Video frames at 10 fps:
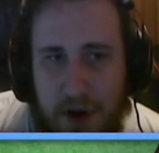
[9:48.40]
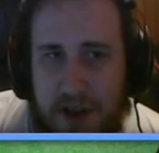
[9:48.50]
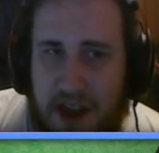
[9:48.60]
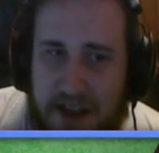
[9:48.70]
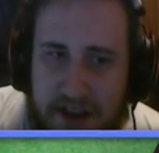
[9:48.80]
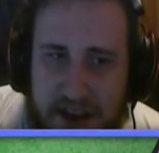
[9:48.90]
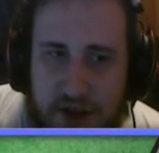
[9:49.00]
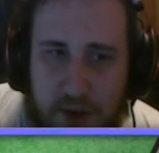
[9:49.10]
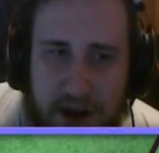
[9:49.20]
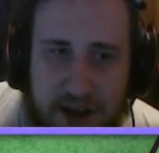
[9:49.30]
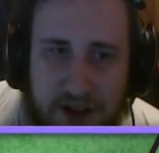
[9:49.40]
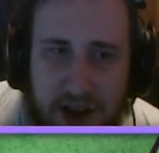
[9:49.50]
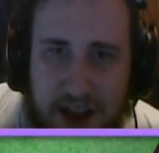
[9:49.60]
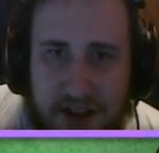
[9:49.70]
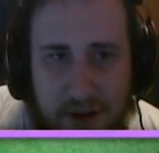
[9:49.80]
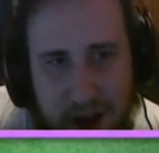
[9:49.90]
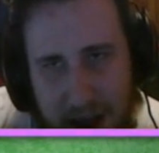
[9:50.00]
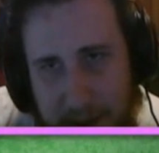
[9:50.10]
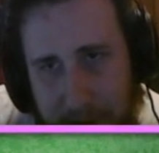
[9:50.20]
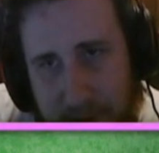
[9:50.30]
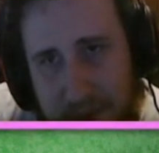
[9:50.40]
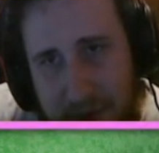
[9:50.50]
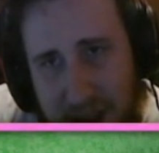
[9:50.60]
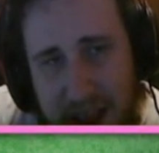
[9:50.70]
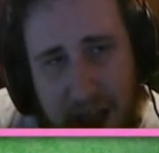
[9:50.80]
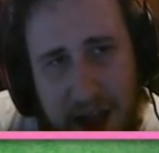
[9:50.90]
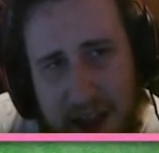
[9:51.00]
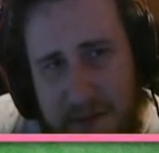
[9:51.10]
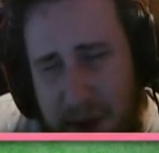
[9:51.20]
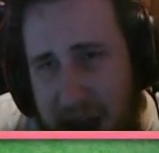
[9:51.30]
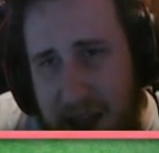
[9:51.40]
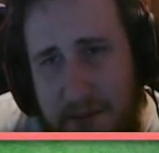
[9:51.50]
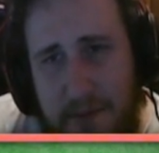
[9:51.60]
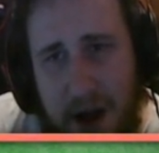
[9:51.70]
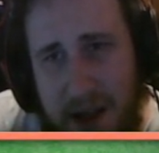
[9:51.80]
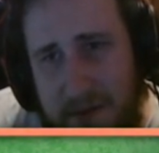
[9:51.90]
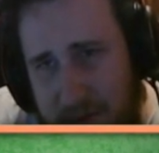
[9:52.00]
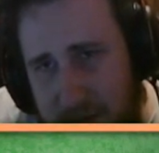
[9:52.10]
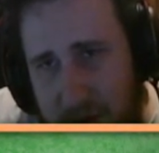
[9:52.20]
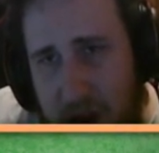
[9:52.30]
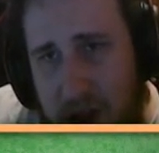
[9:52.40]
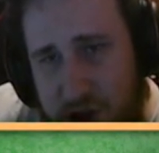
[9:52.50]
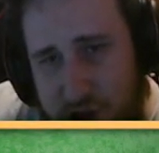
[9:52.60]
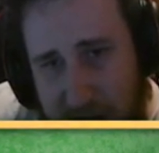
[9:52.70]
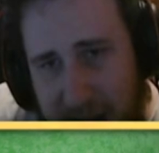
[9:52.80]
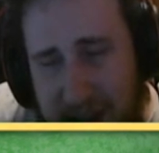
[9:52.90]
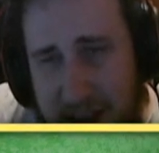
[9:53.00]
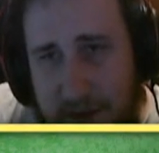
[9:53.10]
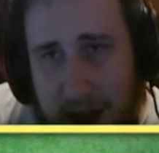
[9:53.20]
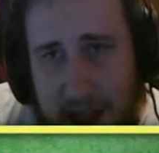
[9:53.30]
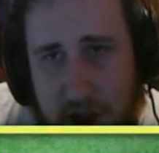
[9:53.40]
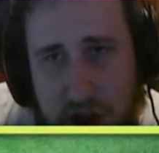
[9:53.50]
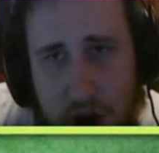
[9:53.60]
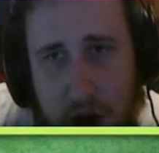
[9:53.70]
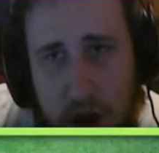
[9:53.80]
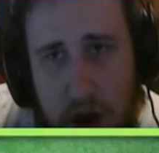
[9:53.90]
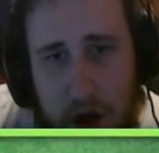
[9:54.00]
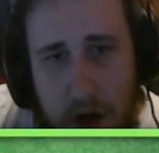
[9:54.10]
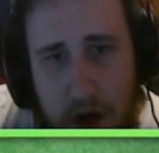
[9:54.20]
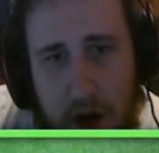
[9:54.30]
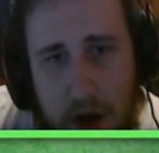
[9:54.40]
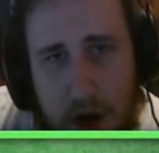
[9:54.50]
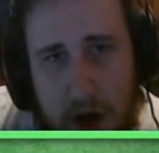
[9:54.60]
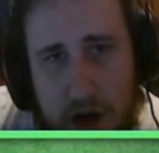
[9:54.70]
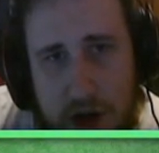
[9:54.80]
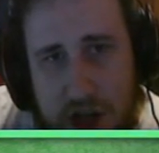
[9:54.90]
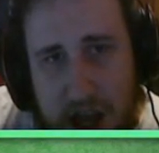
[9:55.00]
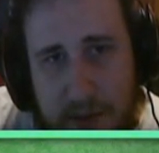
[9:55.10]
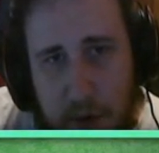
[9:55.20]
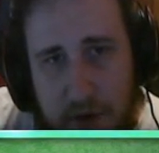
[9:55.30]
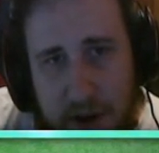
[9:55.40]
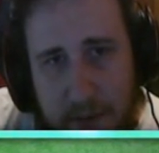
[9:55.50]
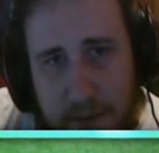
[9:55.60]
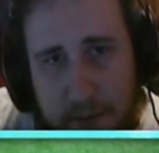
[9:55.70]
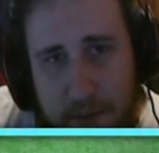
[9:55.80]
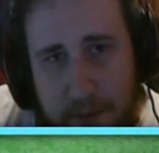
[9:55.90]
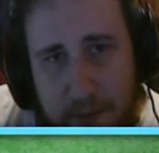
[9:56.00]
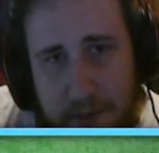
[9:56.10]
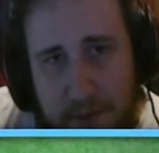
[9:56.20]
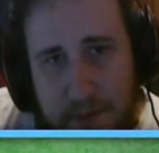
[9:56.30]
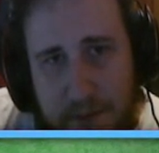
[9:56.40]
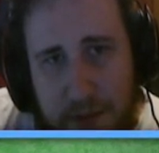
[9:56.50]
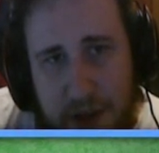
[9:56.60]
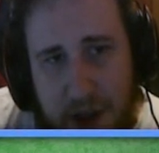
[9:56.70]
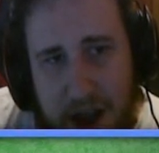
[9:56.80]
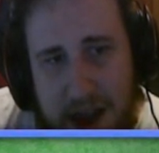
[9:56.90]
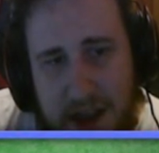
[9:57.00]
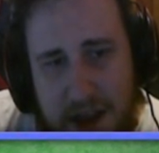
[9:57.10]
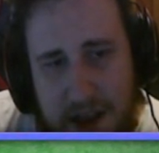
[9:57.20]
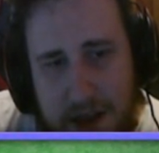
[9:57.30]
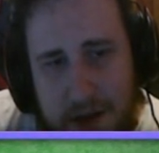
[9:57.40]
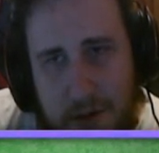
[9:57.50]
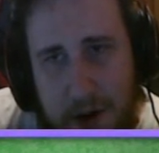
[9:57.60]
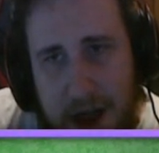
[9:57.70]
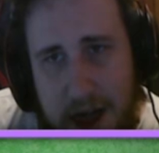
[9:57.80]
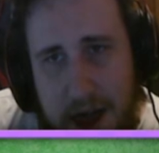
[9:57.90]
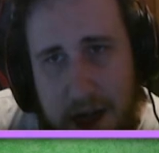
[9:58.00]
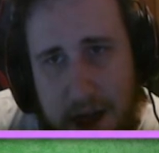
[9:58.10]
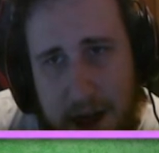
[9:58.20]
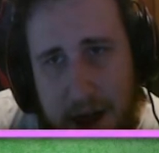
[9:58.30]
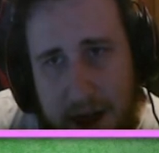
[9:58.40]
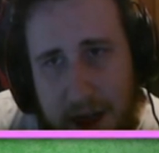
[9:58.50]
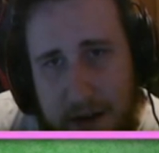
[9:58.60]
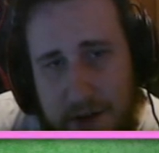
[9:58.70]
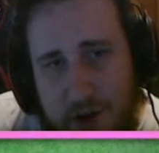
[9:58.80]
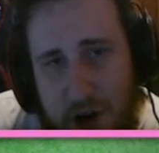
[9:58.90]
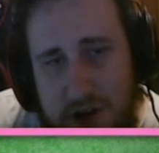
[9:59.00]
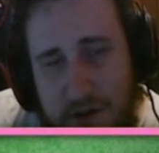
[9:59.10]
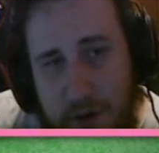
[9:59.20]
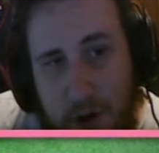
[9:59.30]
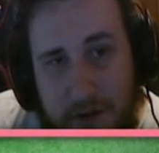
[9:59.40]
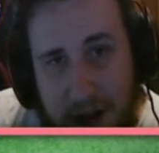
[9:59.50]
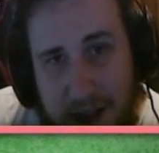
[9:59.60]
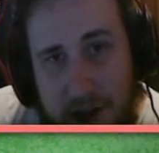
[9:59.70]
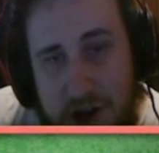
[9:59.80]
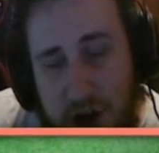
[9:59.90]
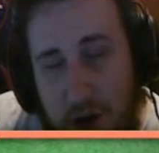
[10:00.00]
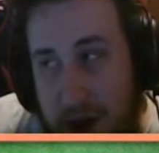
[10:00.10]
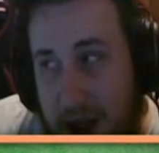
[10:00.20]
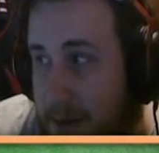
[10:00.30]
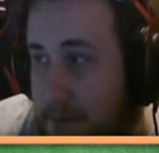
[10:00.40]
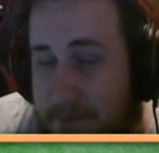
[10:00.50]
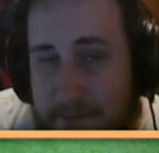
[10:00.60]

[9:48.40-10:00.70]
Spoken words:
Puts knight to c3, so that's okay. That's not as bad, but Jake has the advantage. Jake moves the knight in the way and gives Crusher full advantage. Okay.